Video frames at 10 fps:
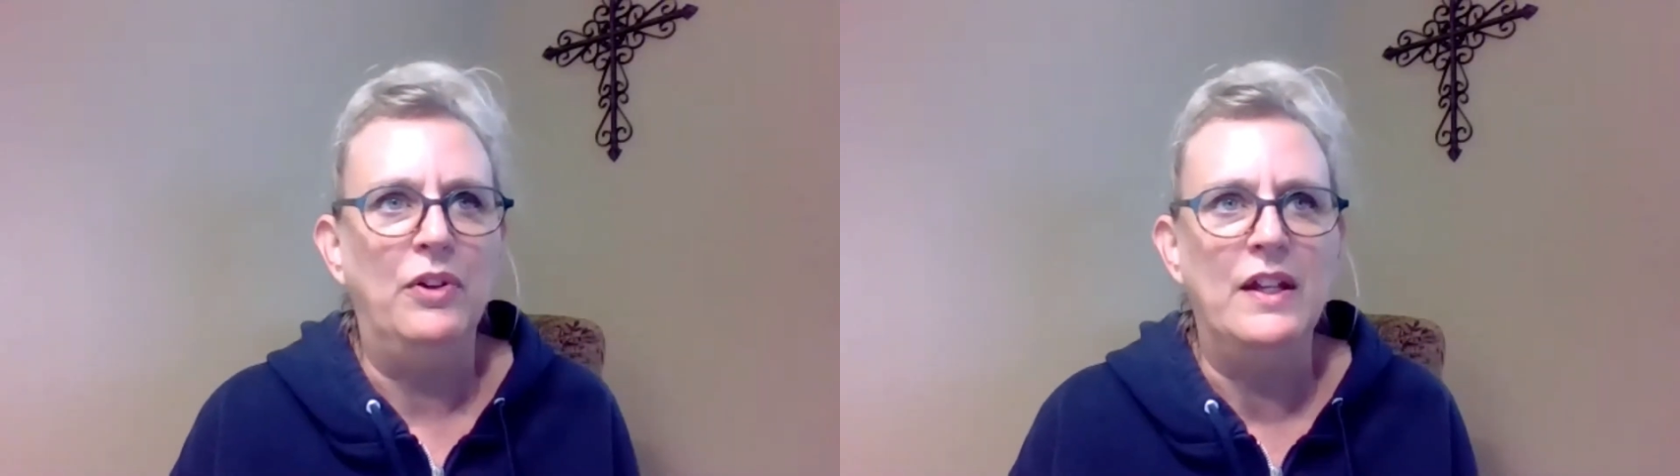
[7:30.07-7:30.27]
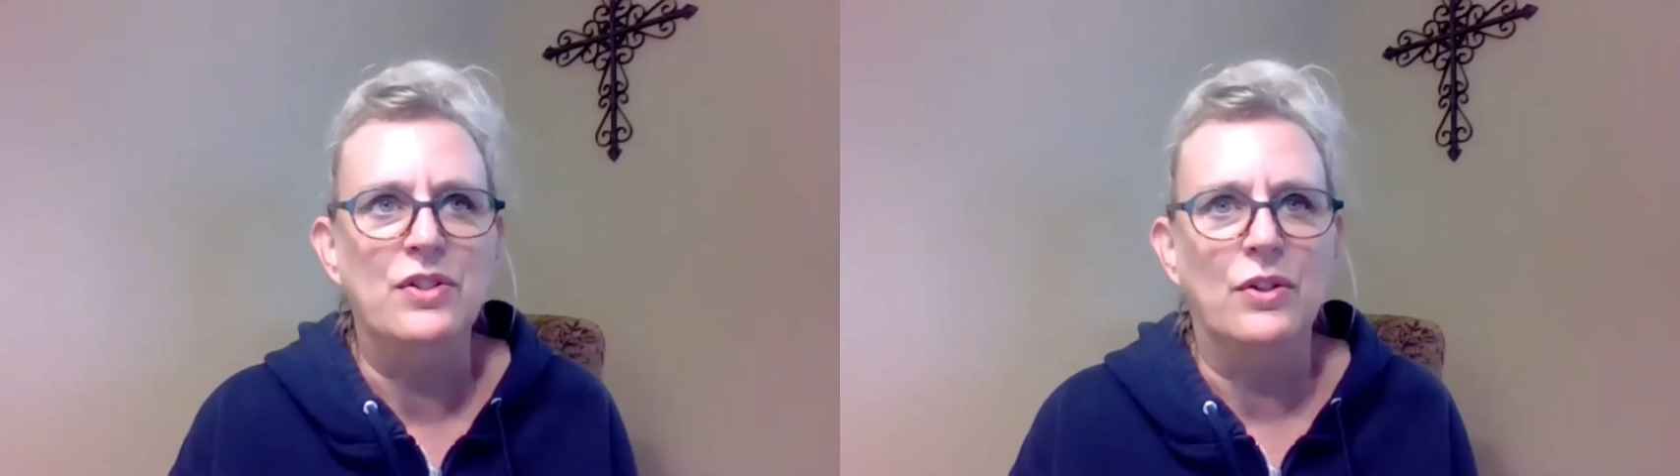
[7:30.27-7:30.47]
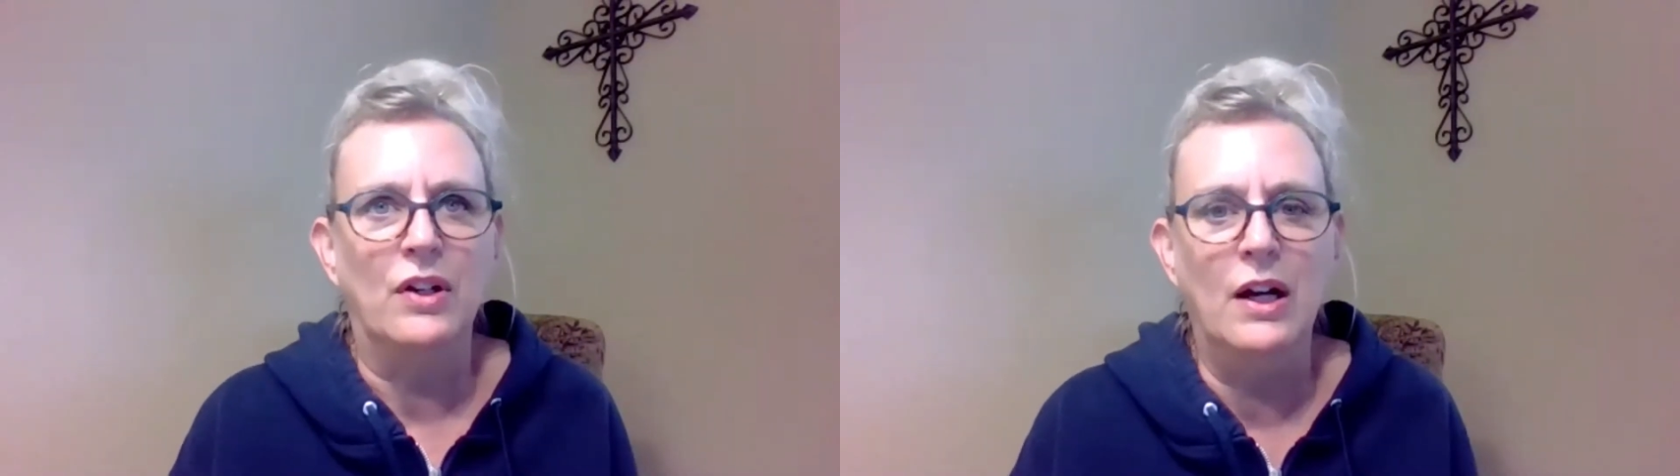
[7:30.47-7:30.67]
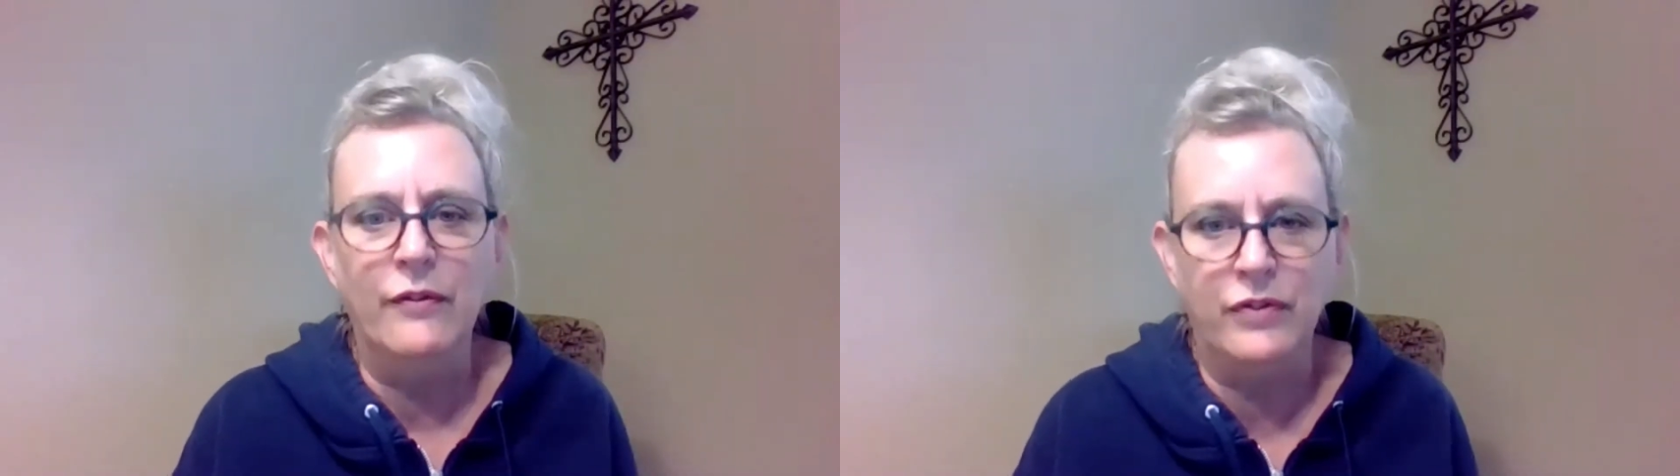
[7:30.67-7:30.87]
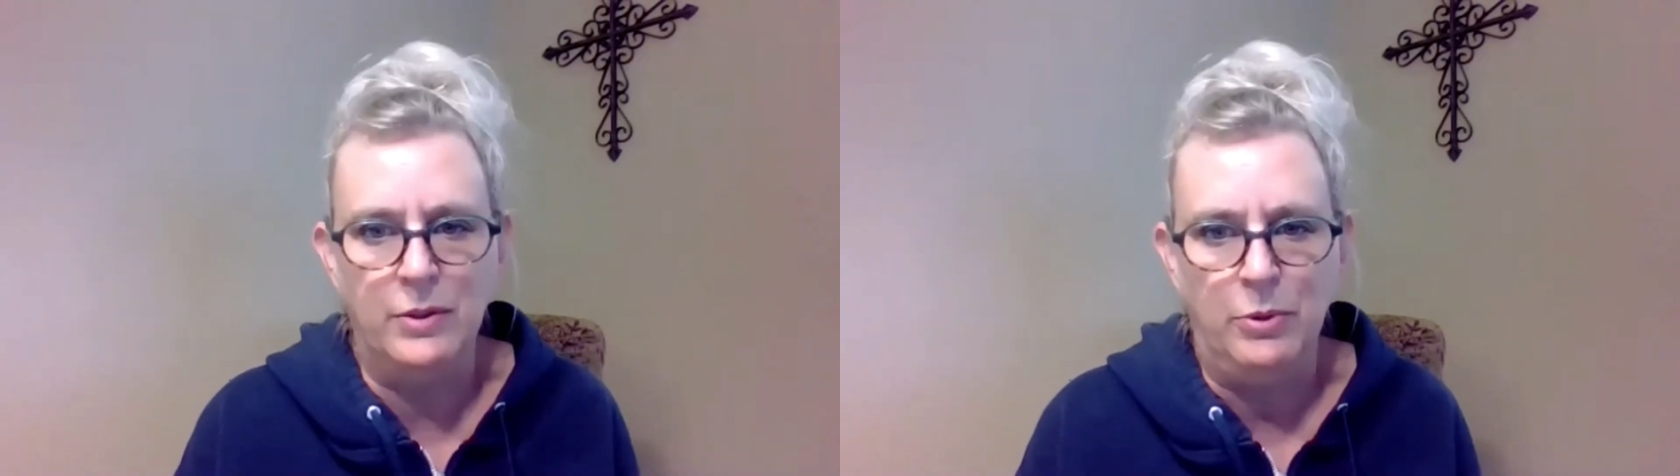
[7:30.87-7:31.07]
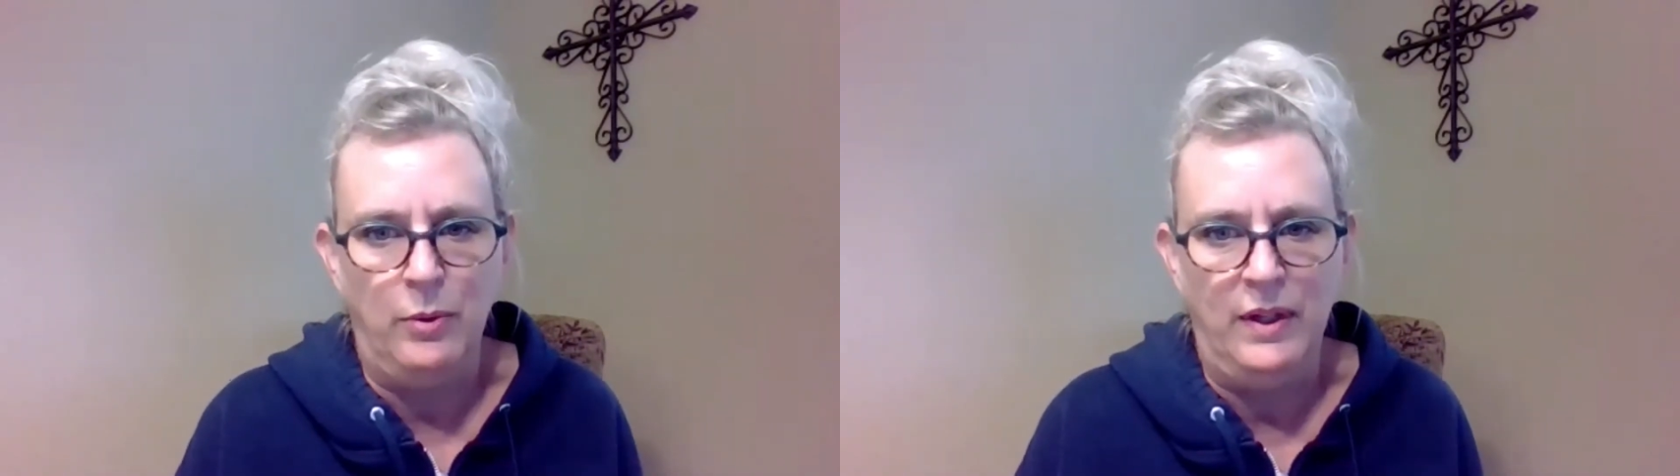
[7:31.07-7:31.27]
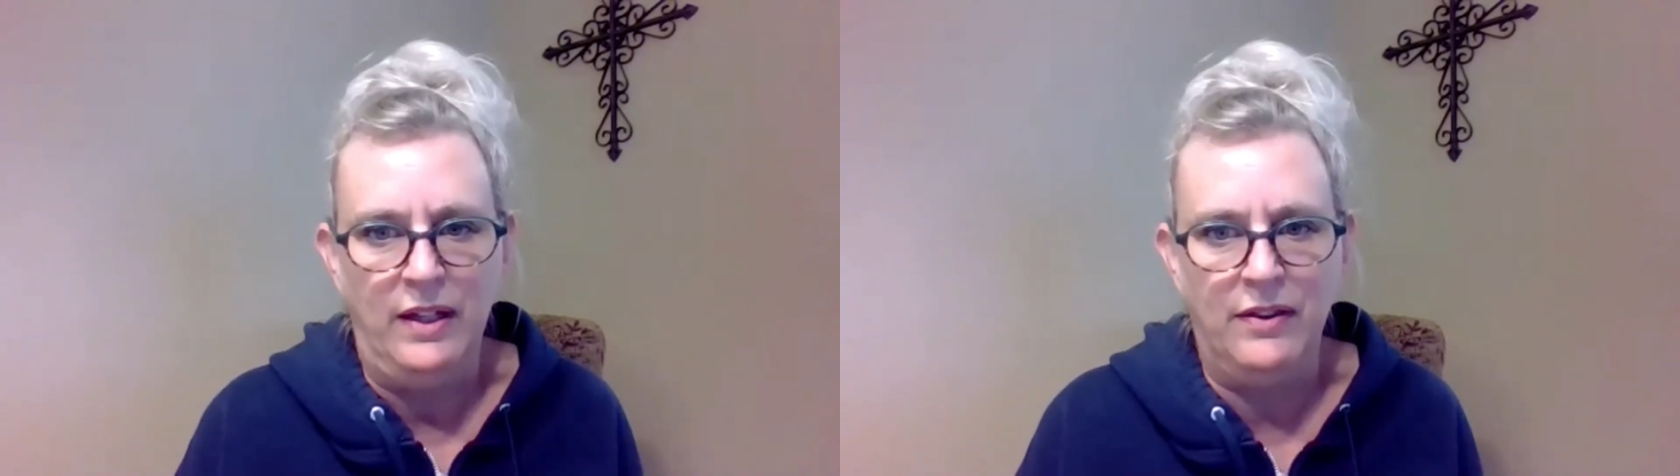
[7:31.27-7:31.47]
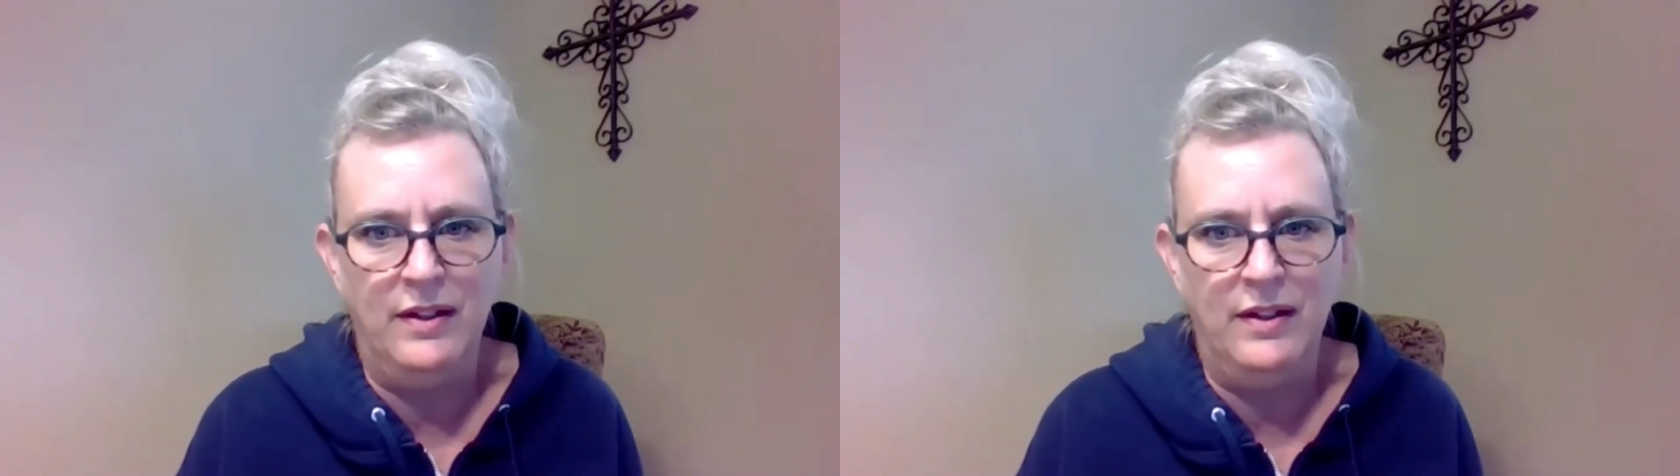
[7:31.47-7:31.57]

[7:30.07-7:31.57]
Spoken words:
that you're comfortable with,